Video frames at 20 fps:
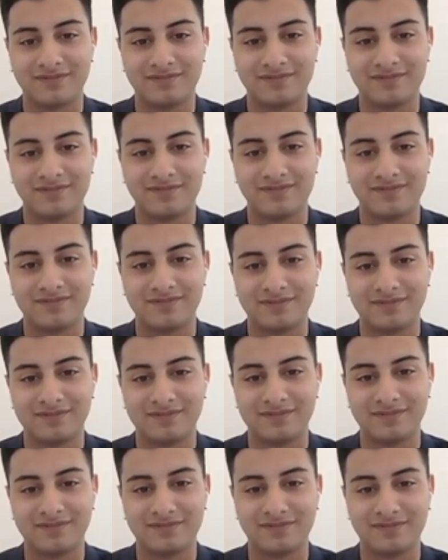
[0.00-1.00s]

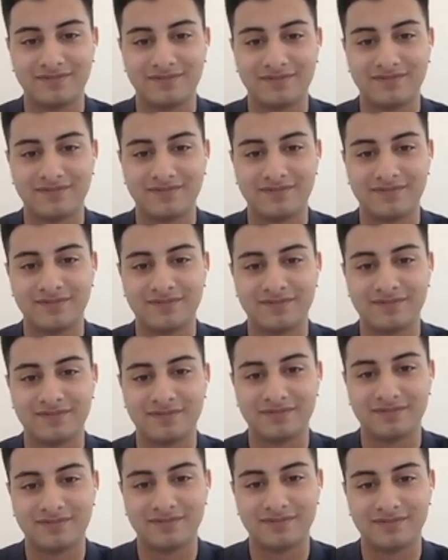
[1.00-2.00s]

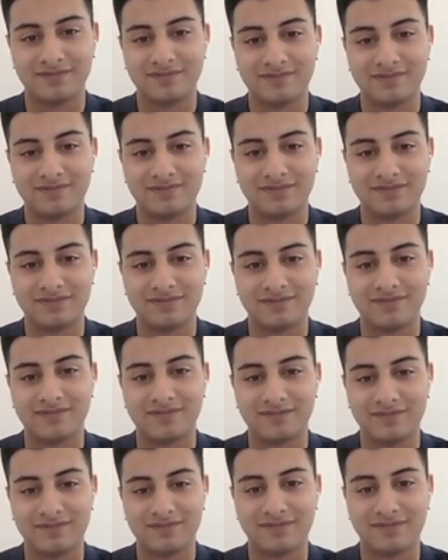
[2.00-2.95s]
No words are spoken by the person on screen.